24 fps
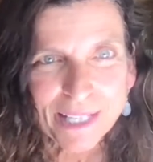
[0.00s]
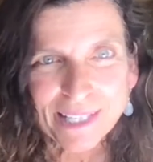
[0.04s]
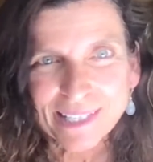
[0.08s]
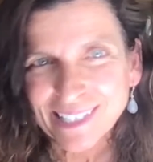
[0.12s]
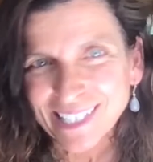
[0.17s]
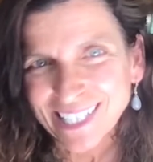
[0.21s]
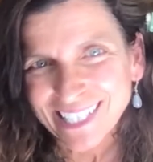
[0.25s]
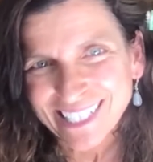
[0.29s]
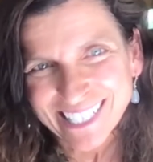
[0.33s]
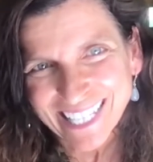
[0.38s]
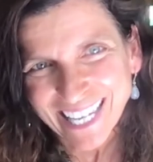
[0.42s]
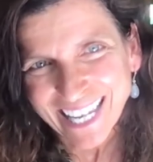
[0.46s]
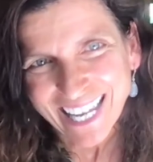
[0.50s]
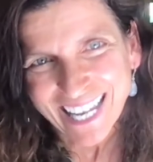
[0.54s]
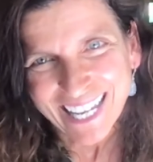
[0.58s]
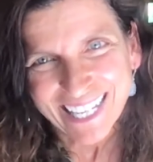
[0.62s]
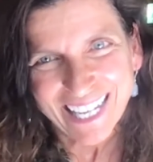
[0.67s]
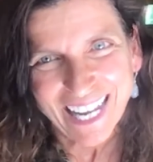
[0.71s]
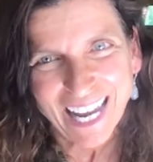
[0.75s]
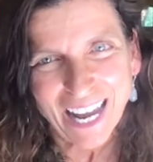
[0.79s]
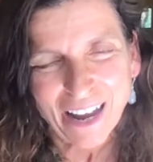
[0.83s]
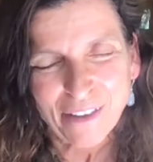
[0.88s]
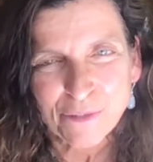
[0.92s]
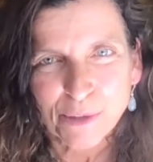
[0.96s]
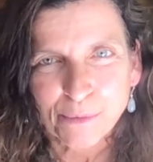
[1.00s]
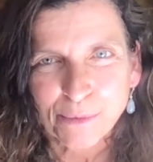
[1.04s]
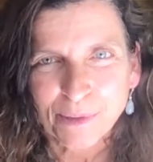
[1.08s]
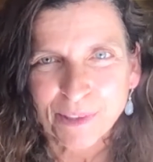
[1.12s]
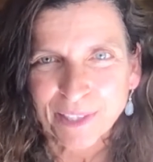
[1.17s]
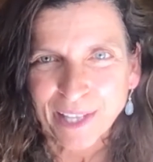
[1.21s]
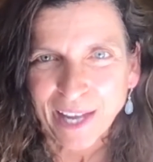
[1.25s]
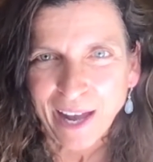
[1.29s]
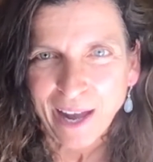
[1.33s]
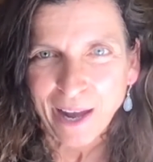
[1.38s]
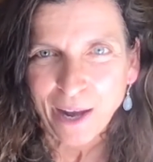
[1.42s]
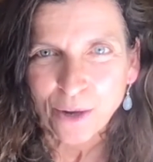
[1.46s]
is I can't have them in
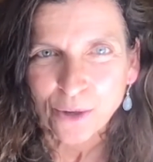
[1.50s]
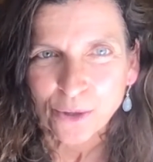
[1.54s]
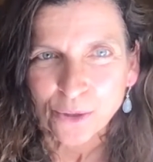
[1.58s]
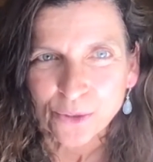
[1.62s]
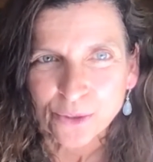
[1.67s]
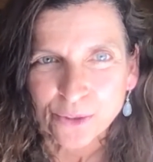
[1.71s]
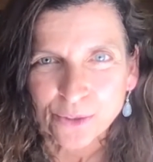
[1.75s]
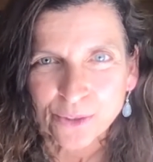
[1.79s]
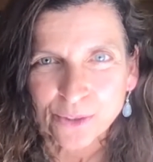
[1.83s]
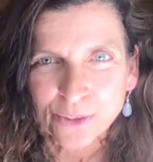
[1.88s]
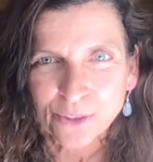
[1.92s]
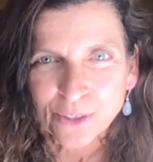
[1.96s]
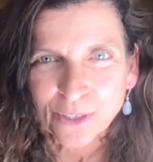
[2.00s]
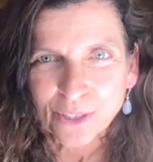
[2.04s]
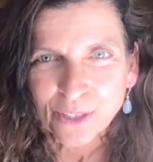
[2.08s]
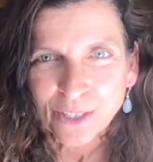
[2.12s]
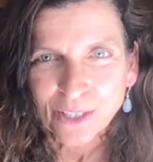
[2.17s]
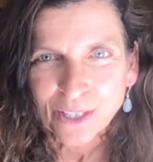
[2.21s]
the house.